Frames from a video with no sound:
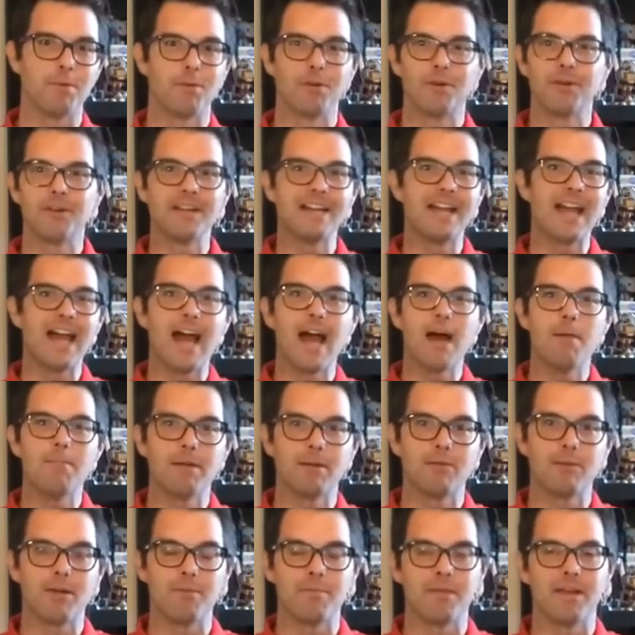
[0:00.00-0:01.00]
We already had
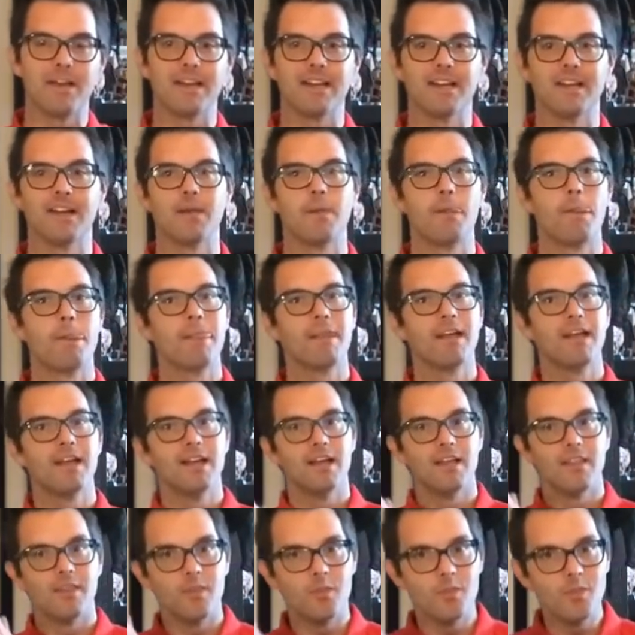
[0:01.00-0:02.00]
Midway Mania.
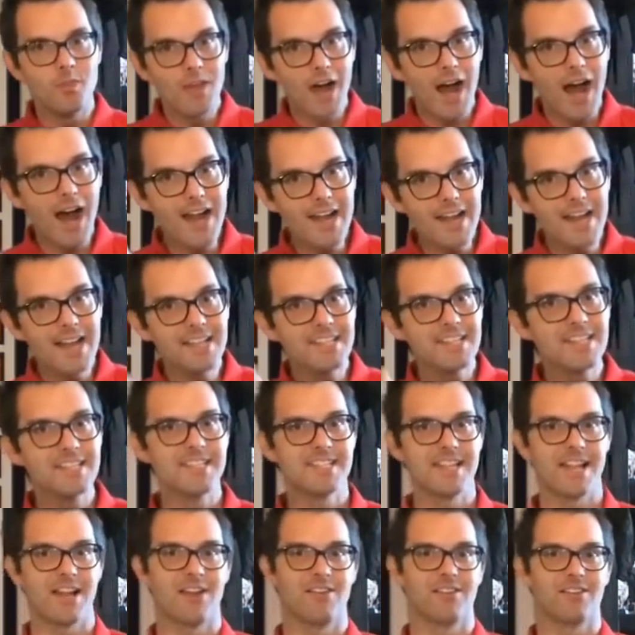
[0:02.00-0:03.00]
Not
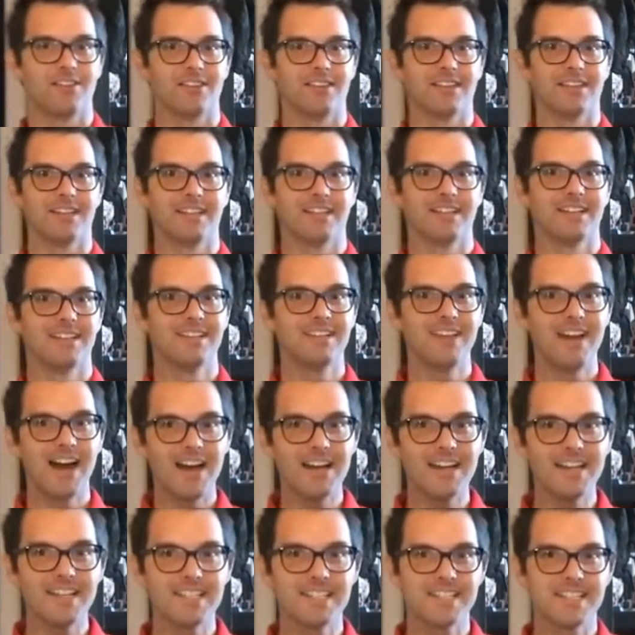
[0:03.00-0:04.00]
necessarily,
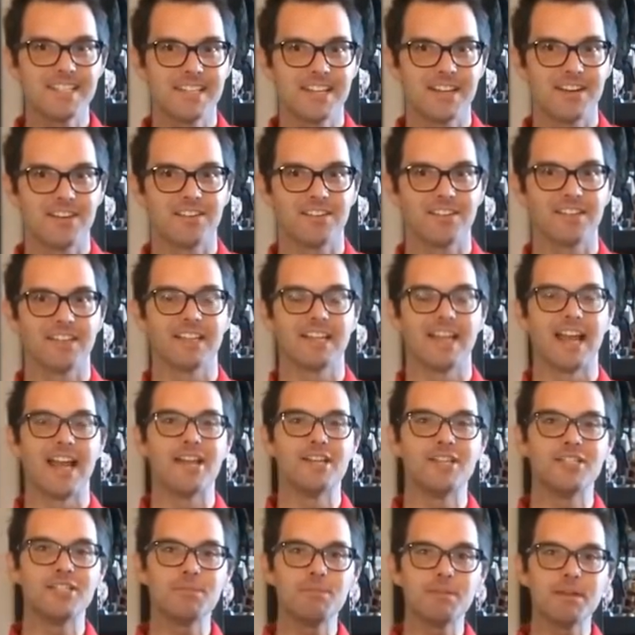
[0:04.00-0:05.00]
not necessarily.
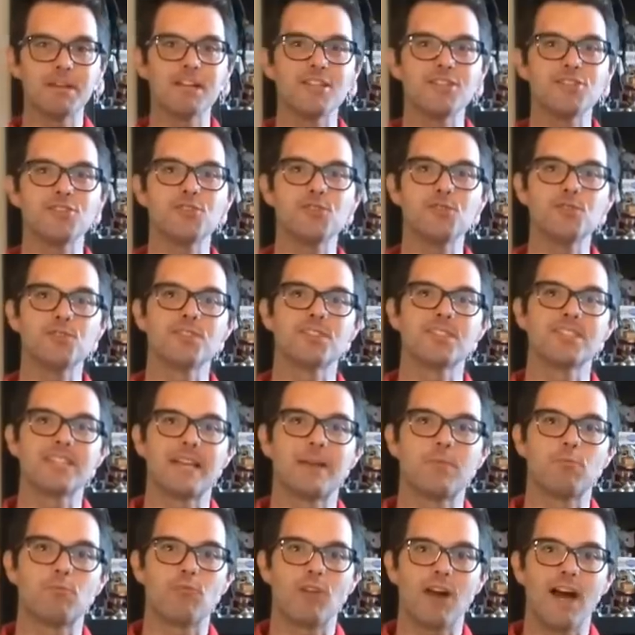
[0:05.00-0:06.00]
And just because you use the
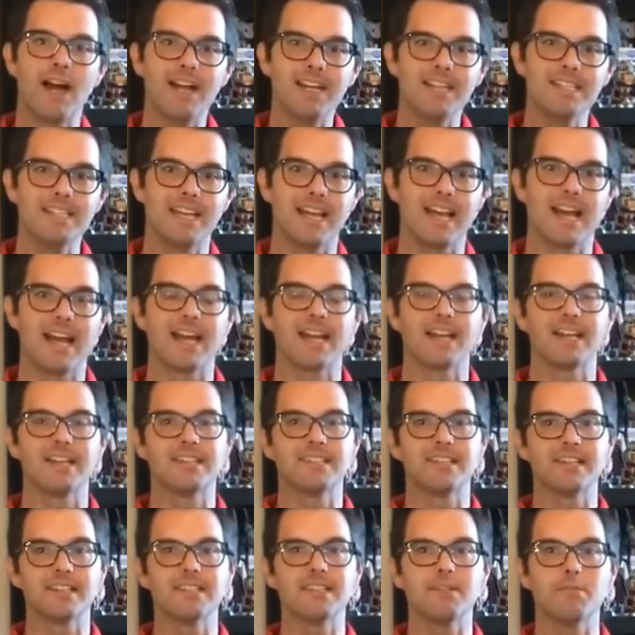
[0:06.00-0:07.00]
same ride tech
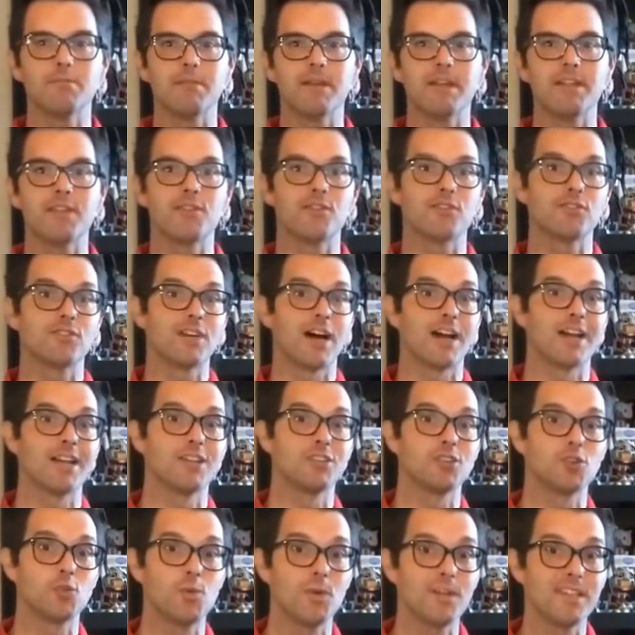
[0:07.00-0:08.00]
doesn't mean there's not a
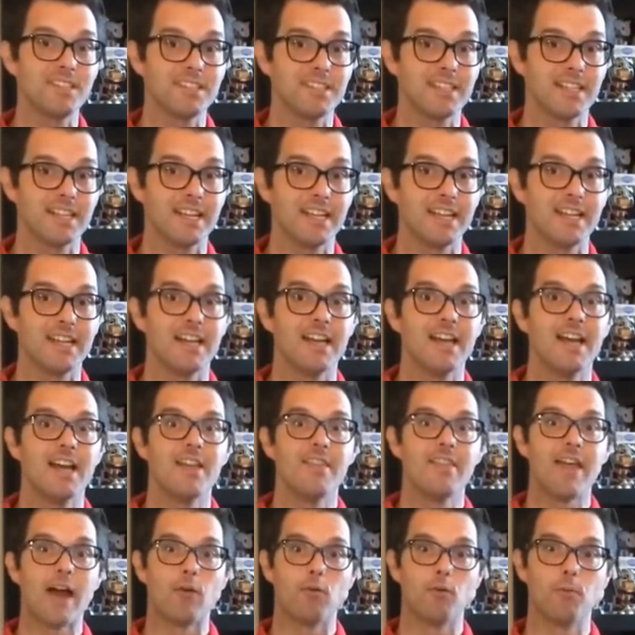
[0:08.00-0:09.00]
twist in it
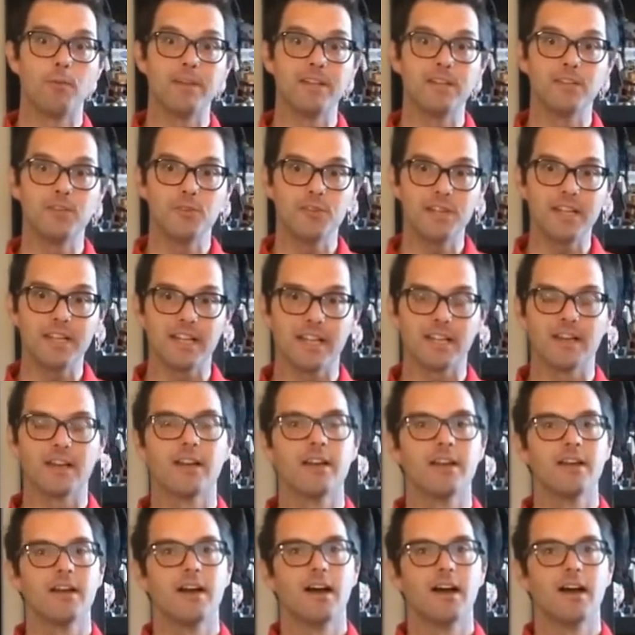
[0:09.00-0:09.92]
that will be unique.